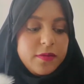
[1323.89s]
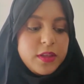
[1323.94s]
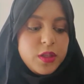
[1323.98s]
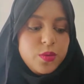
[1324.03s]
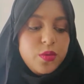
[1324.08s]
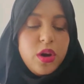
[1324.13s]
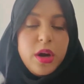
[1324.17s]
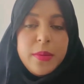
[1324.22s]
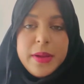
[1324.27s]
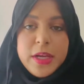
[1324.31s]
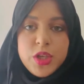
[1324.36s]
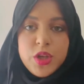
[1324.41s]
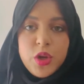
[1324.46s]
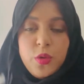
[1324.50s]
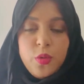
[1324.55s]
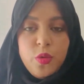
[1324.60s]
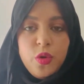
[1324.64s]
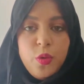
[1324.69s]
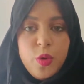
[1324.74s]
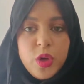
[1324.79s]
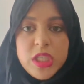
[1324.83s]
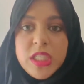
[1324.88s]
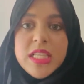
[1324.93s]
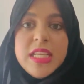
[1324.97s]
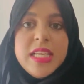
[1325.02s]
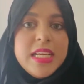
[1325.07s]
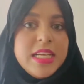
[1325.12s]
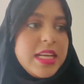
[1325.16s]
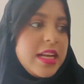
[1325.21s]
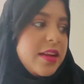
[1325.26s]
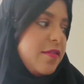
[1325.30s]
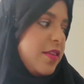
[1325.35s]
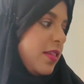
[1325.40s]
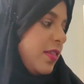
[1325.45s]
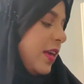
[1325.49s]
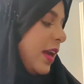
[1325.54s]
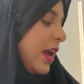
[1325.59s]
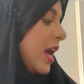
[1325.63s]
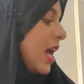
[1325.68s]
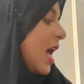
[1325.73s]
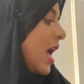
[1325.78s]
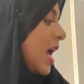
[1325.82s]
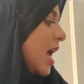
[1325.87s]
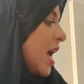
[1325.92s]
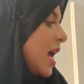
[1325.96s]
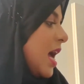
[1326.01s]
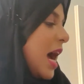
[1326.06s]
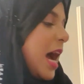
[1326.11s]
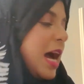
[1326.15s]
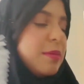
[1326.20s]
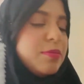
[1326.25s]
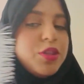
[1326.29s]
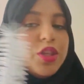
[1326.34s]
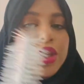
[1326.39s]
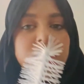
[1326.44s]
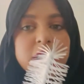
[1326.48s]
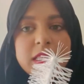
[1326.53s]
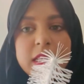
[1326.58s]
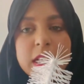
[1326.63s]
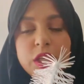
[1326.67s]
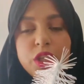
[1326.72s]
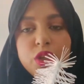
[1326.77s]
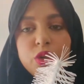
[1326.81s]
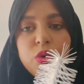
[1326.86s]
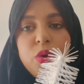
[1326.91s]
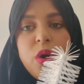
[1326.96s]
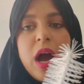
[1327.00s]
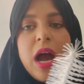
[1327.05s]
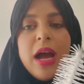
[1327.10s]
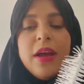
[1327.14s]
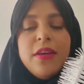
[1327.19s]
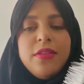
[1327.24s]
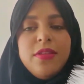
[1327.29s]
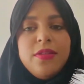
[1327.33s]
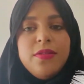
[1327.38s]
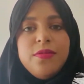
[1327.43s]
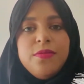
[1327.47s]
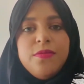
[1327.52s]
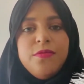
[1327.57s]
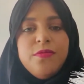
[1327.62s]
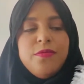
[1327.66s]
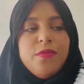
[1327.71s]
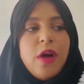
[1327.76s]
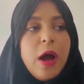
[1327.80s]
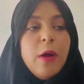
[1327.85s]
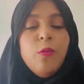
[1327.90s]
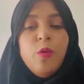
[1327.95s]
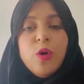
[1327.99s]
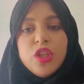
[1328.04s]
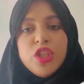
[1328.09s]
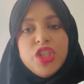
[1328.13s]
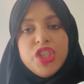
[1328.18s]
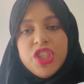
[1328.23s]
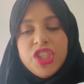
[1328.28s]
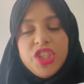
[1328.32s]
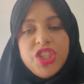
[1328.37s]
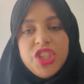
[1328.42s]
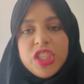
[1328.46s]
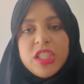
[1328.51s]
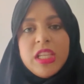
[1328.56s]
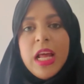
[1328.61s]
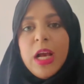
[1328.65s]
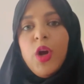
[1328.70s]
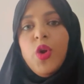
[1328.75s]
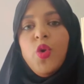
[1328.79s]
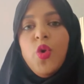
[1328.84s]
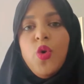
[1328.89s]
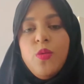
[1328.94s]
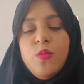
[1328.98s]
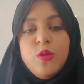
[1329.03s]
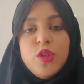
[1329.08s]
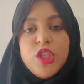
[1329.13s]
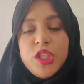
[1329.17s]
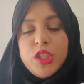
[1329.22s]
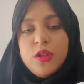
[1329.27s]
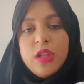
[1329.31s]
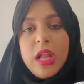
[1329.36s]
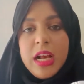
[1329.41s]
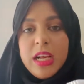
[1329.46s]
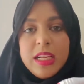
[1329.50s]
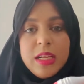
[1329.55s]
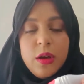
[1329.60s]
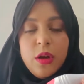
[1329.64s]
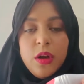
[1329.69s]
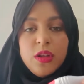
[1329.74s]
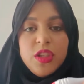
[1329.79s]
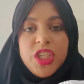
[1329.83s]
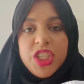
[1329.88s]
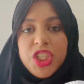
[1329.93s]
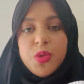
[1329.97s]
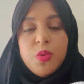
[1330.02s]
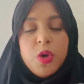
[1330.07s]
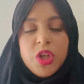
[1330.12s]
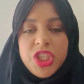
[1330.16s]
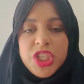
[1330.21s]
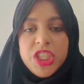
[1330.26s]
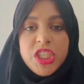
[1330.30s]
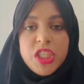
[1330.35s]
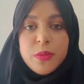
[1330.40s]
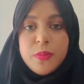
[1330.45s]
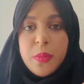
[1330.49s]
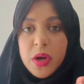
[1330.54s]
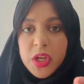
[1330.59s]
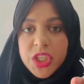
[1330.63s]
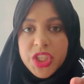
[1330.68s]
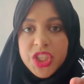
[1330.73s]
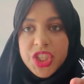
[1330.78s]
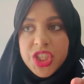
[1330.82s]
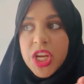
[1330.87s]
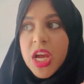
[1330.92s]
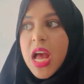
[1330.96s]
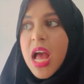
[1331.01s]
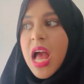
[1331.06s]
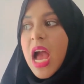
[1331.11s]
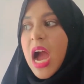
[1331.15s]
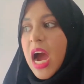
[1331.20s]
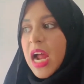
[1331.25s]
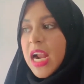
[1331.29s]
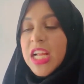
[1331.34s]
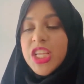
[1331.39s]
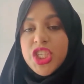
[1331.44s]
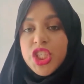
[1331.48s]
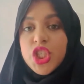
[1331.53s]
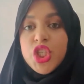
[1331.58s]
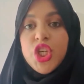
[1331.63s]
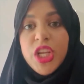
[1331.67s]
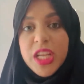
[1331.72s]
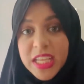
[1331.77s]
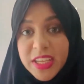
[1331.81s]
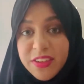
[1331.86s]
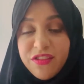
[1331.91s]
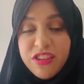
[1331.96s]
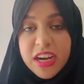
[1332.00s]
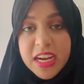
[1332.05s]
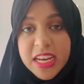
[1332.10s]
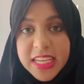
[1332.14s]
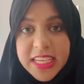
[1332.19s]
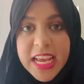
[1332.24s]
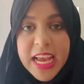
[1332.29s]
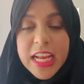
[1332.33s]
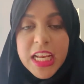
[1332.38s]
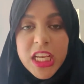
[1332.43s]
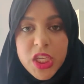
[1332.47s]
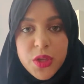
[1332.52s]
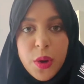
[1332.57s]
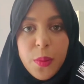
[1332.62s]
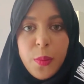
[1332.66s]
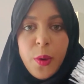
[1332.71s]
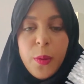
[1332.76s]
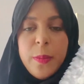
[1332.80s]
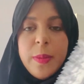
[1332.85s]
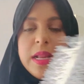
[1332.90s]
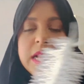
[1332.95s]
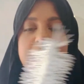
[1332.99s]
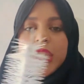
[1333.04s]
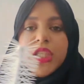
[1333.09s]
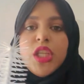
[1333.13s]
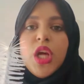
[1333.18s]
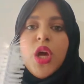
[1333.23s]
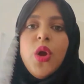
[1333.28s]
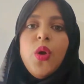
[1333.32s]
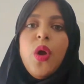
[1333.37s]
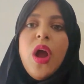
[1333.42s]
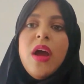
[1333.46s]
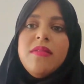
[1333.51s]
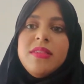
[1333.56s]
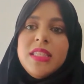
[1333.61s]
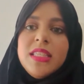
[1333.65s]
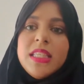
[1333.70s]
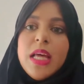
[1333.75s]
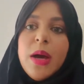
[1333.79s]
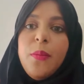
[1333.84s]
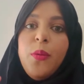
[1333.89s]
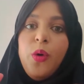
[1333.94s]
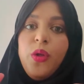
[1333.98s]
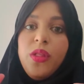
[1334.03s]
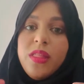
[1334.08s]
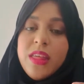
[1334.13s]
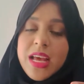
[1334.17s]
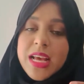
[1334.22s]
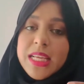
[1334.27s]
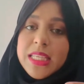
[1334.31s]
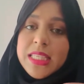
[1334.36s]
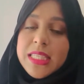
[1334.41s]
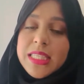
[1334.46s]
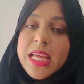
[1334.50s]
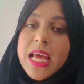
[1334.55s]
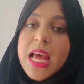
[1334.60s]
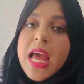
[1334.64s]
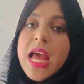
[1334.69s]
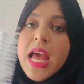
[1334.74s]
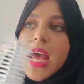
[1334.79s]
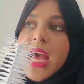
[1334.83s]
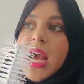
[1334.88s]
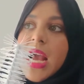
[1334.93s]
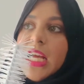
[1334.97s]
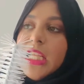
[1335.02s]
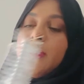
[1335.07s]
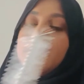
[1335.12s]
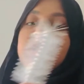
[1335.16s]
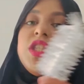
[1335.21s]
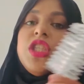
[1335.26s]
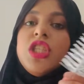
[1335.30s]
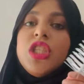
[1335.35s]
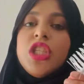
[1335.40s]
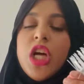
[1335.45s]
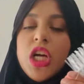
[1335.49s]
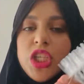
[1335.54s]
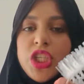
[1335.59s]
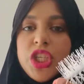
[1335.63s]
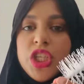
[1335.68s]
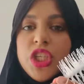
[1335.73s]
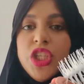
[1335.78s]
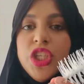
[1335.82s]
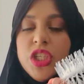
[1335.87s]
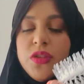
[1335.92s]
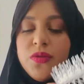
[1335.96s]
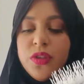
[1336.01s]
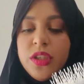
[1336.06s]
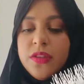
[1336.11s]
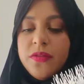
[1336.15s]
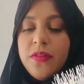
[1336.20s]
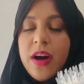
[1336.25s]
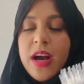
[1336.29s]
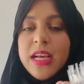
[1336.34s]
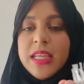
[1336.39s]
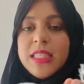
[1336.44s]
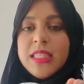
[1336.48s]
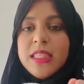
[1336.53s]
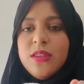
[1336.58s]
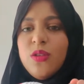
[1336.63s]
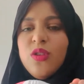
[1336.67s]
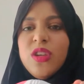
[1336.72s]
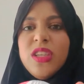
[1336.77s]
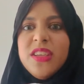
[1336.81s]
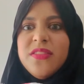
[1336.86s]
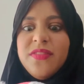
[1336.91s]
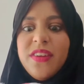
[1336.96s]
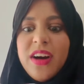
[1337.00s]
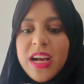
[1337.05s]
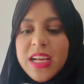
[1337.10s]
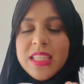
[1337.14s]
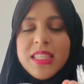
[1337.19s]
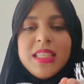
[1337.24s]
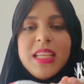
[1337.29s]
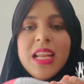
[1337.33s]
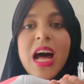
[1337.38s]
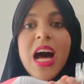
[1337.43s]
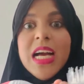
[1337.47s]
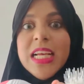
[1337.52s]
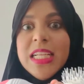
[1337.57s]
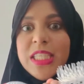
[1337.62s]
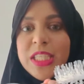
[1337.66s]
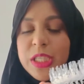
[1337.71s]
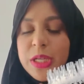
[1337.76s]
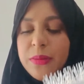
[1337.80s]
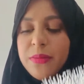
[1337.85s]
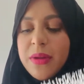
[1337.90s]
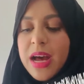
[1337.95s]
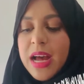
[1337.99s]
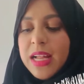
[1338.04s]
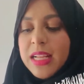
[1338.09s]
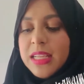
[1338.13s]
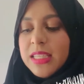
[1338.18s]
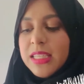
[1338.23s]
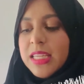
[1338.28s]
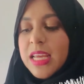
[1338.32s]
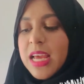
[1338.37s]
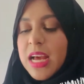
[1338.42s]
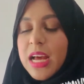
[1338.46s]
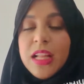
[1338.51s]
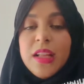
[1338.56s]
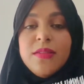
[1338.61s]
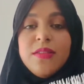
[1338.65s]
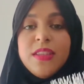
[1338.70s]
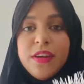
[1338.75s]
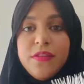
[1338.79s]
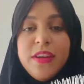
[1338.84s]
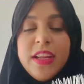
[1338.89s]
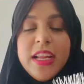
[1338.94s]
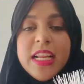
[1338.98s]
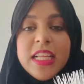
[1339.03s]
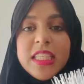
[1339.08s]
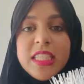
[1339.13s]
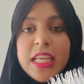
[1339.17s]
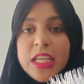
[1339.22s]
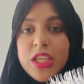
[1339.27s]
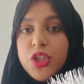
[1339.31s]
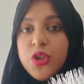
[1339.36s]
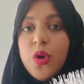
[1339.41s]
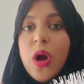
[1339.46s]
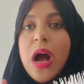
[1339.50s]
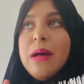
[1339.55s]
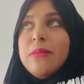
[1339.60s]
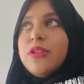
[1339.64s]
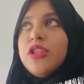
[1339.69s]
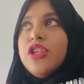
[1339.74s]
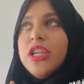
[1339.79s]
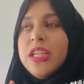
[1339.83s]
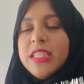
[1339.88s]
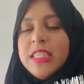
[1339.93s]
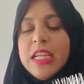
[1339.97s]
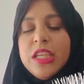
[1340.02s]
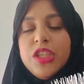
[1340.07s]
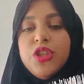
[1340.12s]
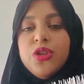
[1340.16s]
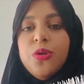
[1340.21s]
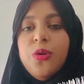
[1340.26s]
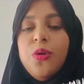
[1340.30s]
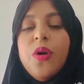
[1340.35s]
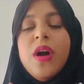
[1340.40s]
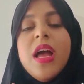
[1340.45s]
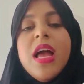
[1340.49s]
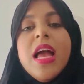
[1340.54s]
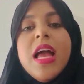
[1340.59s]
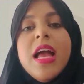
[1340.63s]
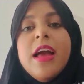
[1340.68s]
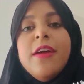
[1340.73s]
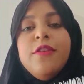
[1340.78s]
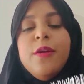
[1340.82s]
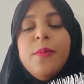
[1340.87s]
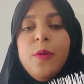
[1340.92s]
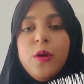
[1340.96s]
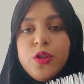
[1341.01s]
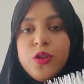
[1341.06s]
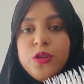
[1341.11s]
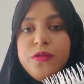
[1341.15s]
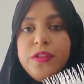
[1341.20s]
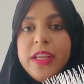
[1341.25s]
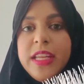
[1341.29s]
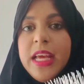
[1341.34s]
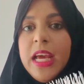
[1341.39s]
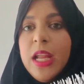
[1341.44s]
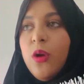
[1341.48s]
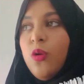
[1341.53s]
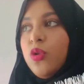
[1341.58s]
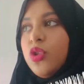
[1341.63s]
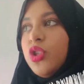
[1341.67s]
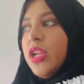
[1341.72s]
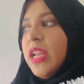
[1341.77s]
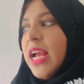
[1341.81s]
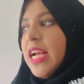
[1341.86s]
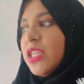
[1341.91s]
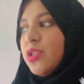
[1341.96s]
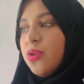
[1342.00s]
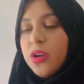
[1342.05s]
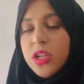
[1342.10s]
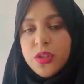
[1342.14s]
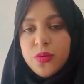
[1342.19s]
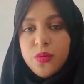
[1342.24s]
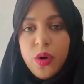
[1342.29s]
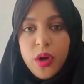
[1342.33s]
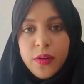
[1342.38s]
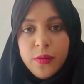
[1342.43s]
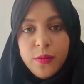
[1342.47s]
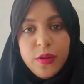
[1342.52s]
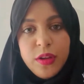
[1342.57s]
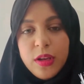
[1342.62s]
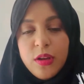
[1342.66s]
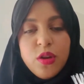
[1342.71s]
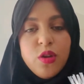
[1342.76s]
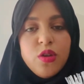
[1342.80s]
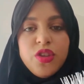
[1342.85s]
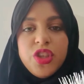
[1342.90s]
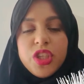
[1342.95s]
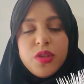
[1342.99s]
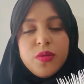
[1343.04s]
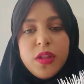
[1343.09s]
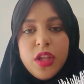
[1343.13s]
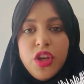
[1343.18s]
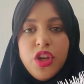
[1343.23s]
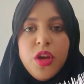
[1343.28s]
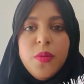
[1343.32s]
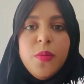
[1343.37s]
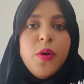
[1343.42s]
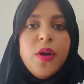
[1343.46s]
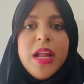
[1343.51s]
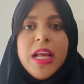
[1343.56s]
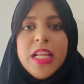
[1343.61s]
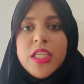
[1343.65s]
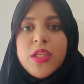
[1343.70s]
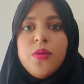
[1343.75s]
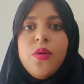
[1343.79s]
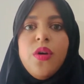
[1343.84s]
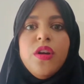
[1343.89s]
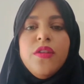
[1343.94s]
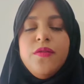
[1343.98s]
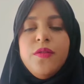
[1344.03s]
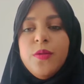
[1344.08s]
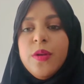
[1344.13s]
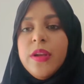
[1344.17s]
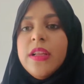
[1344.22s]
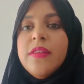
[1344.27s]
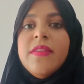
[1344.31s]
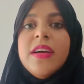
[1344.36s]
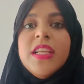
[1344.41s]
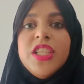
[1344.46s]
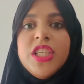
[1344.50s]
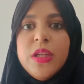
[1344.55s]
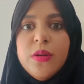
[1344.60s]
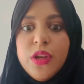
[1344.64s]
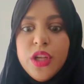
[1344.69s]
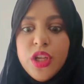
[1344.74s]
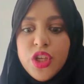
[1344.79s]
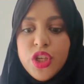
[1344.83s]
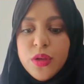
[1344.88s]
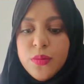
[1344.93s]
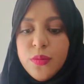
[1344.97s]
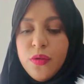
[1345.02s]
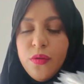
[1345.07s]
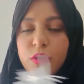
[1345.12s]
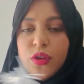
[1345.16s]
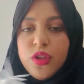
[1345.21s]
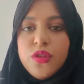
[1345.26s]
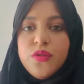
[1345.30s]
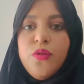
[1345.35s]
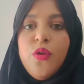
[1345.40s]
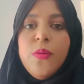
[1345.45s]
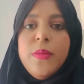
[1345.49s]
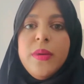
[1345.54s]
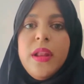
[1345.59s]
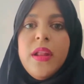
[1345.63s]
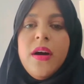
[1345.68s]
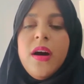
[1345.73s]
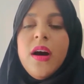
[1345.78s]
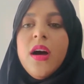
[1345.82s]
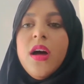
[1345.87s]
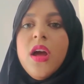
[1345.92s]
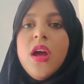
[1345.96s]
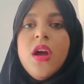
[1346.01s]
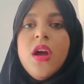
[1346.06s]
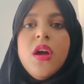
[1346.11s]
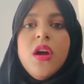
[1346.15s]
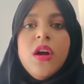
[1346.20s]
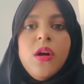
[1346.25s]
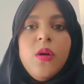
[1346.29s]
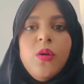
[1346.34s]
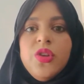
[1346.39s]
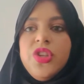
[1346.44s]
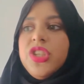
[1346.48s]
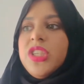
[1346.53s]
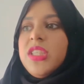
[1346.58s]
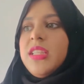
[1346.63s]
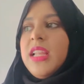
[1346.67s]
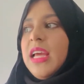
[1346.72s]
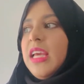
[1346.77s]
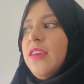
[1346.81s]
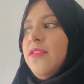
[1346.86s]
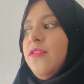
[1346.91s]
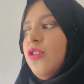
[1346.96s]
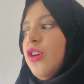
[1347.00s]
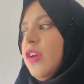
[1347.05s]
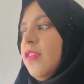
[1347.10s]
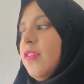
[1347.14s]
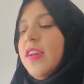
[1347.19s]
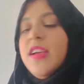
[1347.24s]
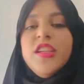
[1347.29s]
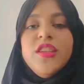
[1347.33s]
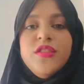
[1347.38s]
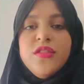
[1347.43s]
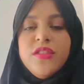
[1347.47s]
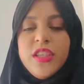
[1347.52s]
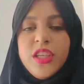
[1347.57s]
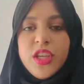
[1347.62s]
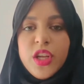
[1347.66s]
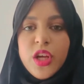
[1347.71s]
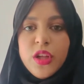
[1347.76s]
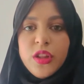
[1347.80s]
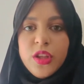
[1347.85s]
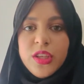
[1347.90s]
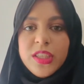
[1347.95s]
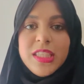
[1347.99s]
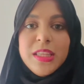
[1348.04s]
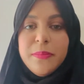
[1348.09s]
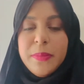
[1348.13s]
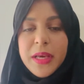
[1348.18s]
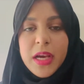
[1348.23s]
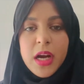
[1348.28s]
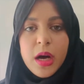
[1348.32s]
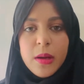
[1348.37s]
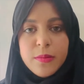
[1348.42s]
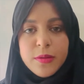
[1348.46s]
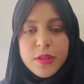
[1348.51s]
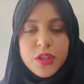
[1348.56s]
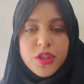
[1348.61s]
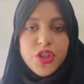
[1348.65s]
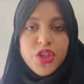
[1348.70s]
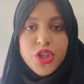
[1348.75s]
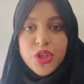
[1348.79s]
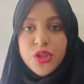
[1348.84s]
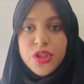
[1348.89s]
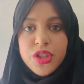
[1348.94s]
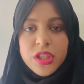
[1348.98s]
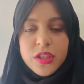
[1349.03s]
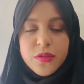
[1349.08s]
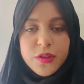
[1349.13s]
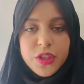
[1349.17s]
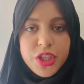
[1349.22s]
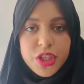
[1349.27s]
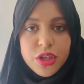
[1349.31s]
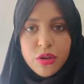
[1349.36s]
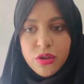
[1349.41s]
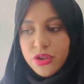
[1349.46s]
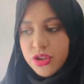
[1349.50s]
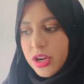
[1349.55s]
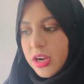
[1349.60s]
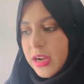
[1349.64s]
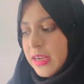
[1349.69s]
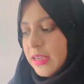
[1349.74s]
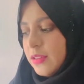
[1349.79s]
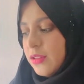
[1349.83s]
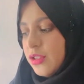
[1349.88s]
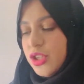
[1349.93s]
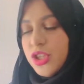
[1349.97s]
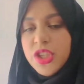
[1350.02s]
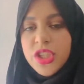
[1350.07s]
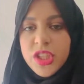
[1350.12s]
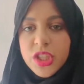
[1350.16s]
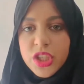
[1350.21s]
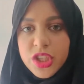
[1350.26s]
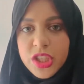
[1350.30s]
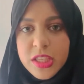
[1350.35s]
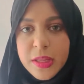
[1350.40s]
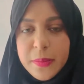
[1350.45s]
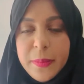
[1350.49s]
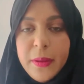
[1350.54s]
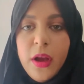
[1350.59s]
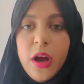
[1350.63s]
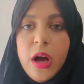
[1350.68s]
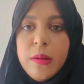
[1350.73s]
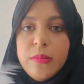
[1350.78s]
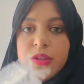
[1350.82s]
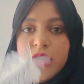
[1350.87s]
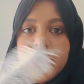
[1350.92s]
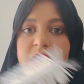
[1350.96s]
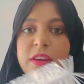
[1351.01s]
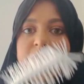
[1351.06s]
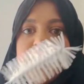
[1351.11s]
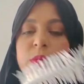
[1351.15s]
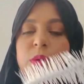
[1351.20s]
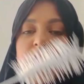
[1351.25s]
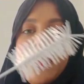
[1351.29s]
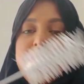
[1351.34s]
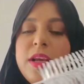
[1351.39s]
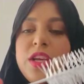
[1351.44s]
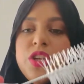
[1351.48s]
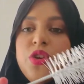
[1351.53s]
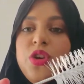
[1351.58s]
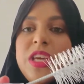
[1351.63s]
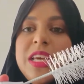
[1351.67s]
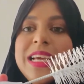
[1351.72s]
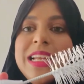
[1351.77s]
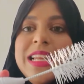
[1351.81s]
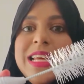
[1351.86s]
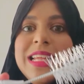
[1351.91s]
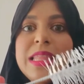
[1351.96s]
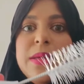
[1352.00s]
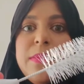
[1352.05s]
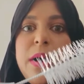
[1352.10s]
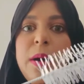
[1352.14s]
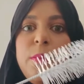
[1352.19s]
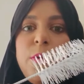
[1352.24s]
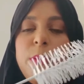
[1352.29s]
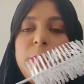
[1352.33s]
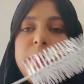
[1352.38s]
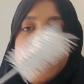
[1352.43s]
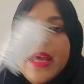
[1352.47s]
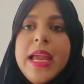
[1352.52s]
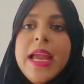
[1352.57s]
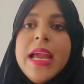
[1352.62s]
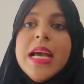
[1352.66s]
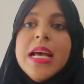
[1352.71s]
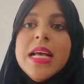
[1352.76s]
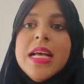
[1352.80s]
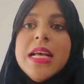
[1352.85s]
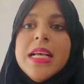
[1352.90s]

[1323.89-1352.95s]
as well. I make sure we'll wash the lid and everything. Absolutely essential. I was using just like a normal, like a dishwashing sponge, and I just couldn't really get into it properly. So ever since I bought this, it's been such a useful device, not device, an item. And yeah, definitely an essential, absolutely essential if you're bottle feeding. And also later on as well, not just with a newborn, later on if you eventually, when you do move on to formula, or just like if you're giving, you know, the sippy cups, juices for children, using the sippy cups, you definitely want to make sure you clean them up properly.